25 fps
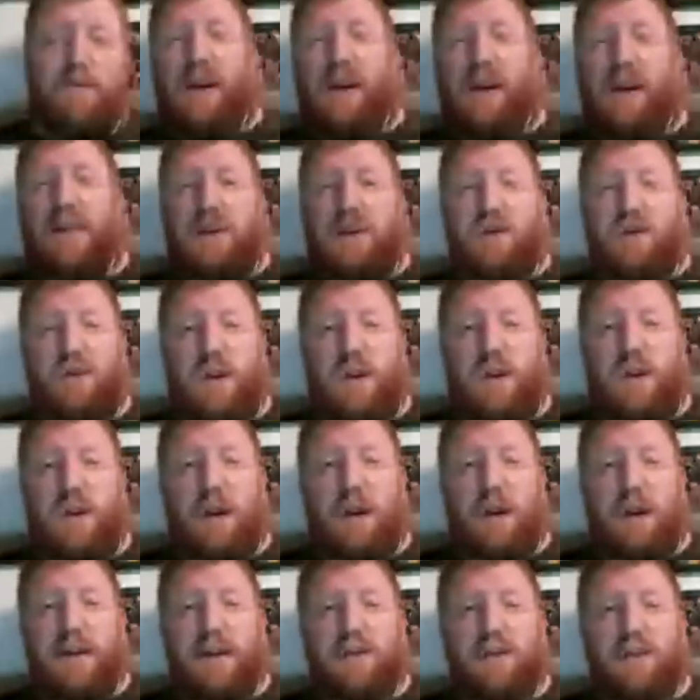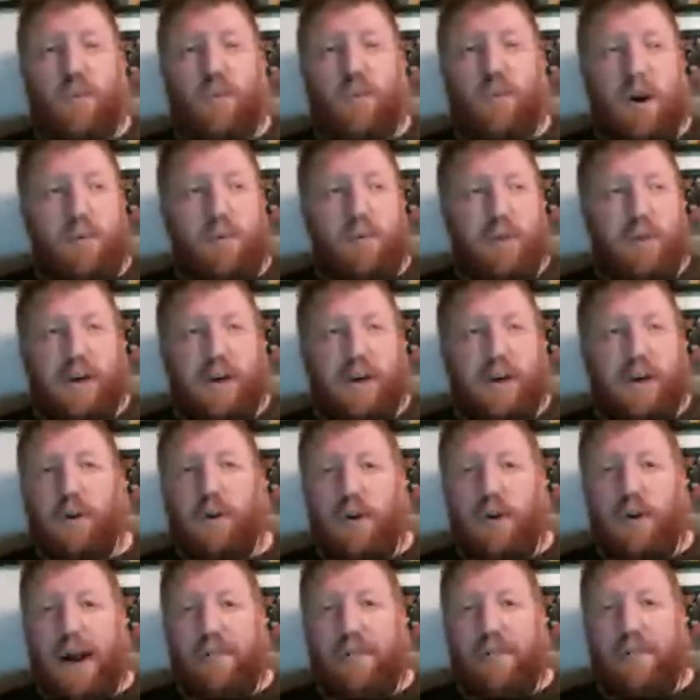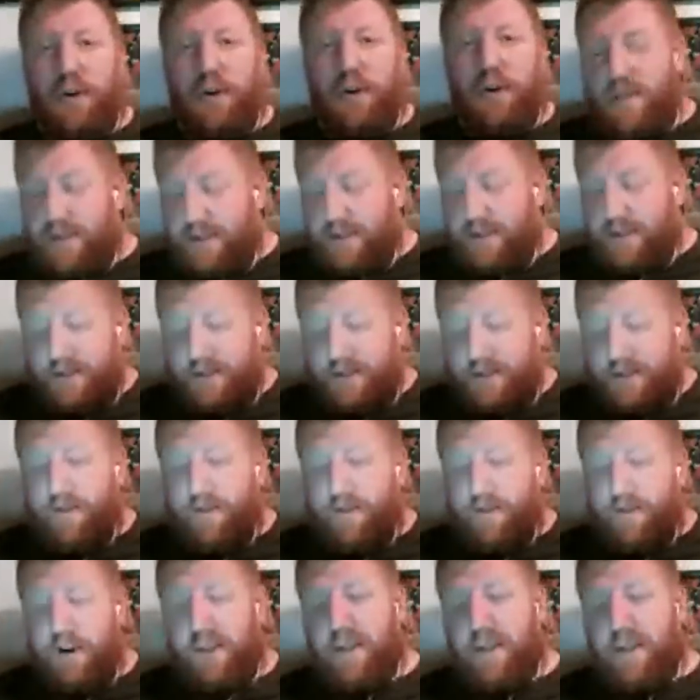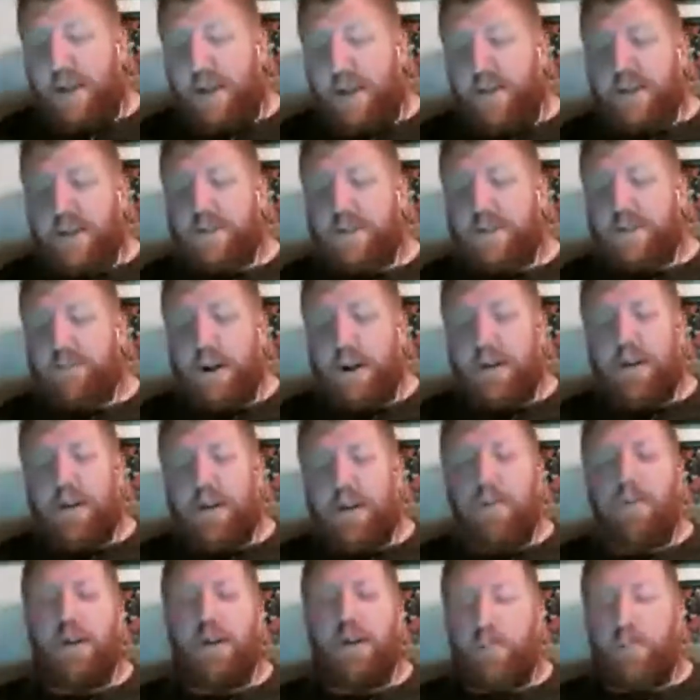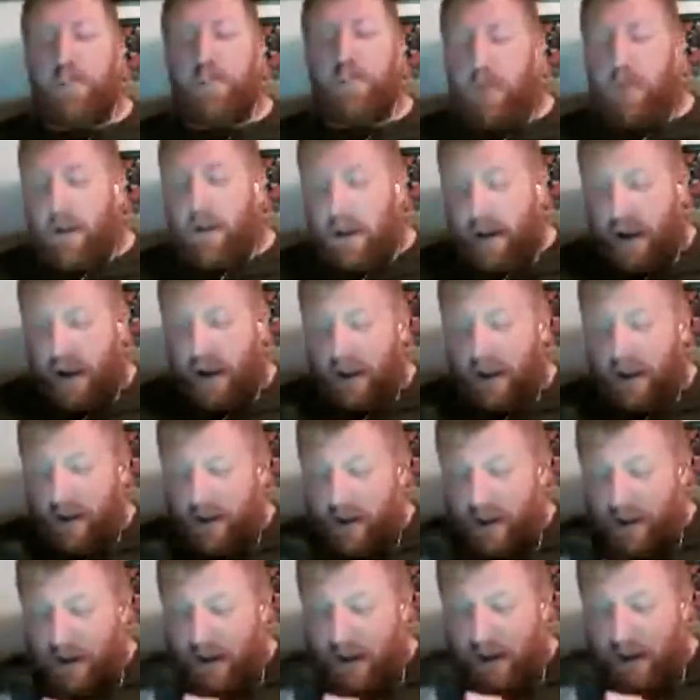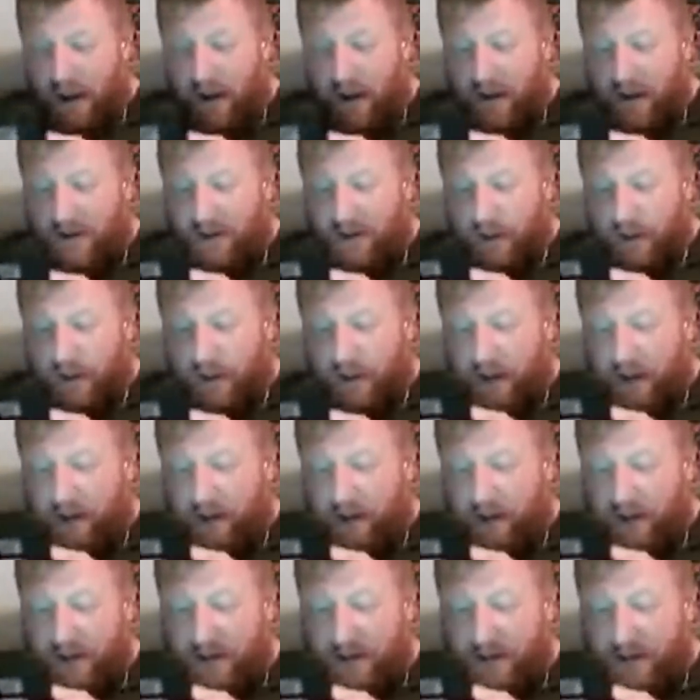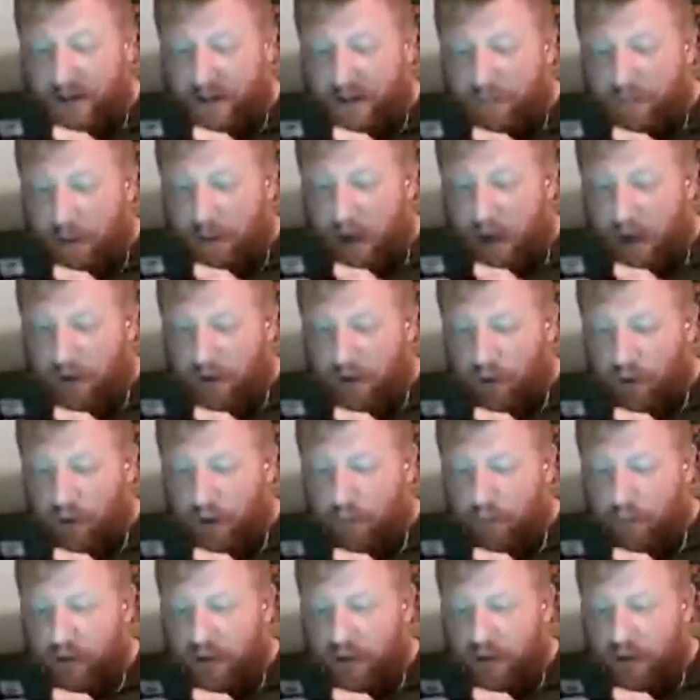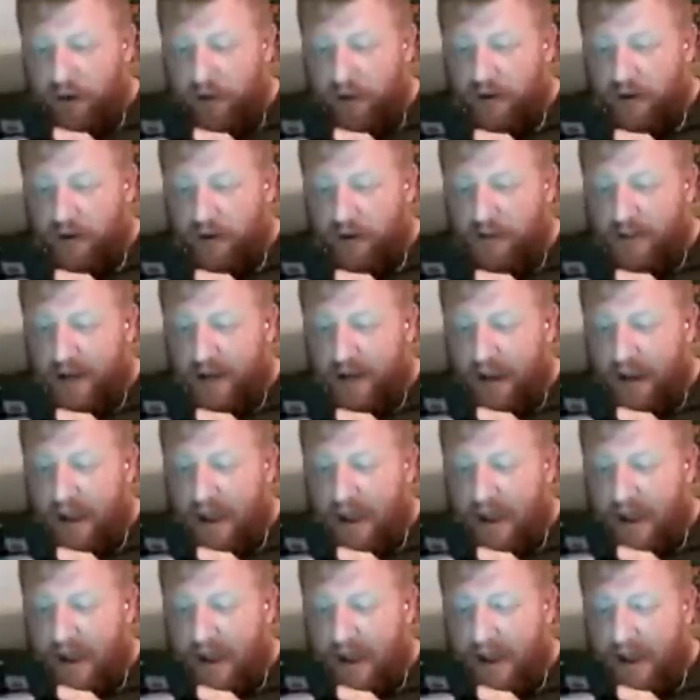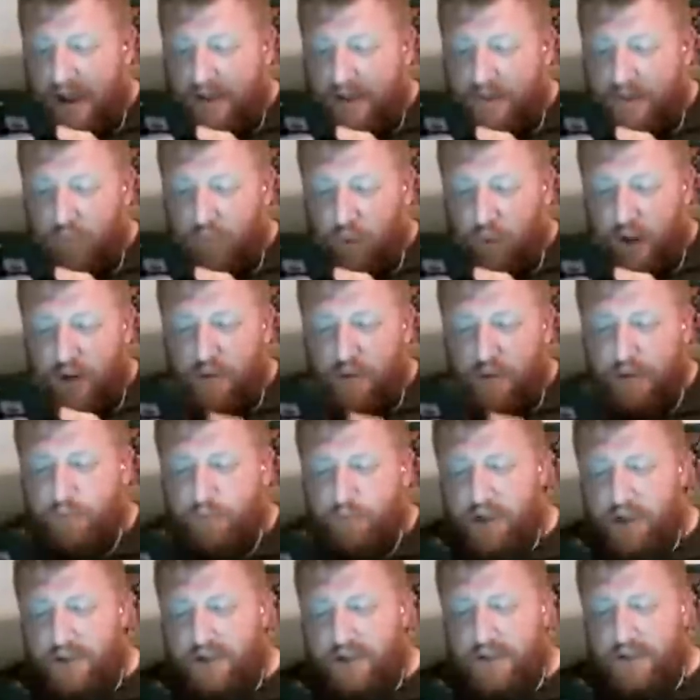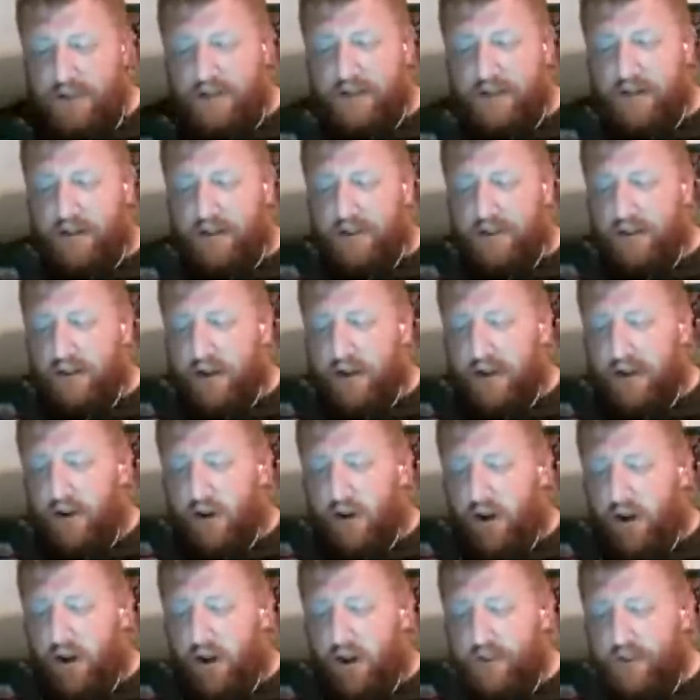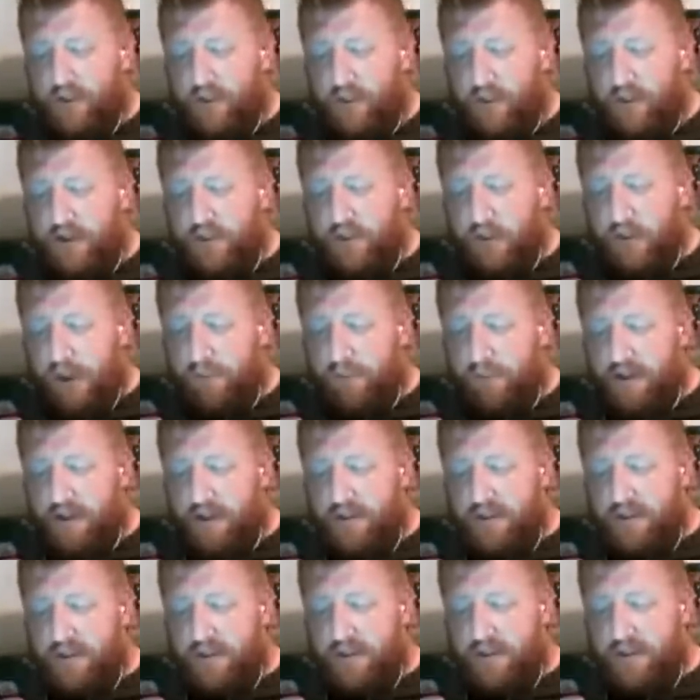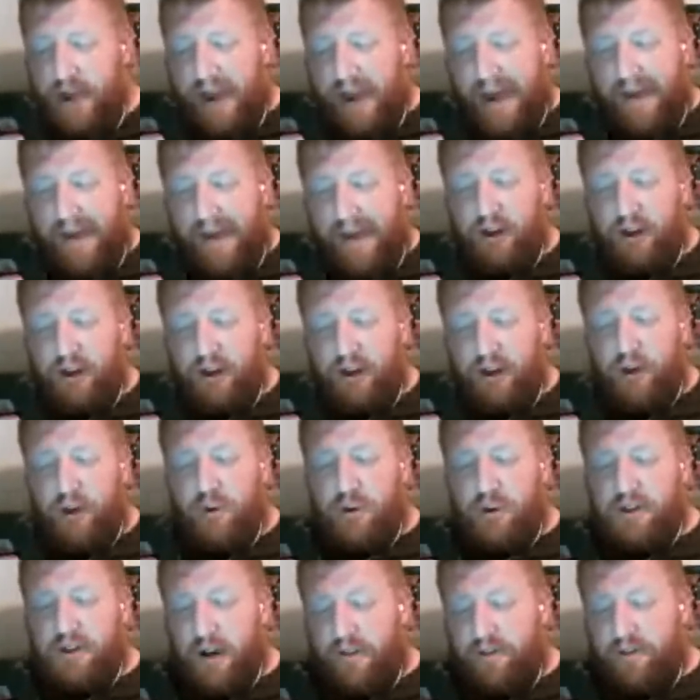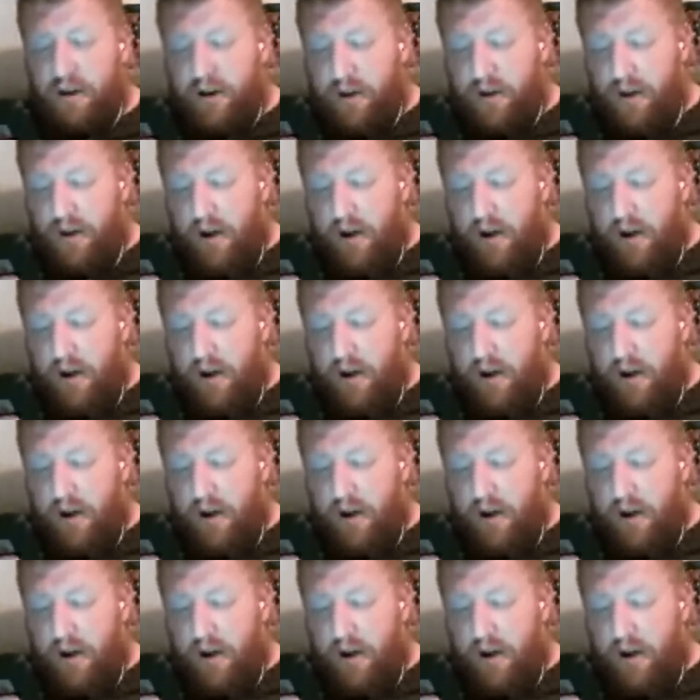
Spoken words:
that shooty command squad with like the grav guns and stuff like that, this might come into play. So what it does is a model equipped with the Hunter's Eye adds 1 to his ballistic skill, and all his ranged weapons have ignores cover.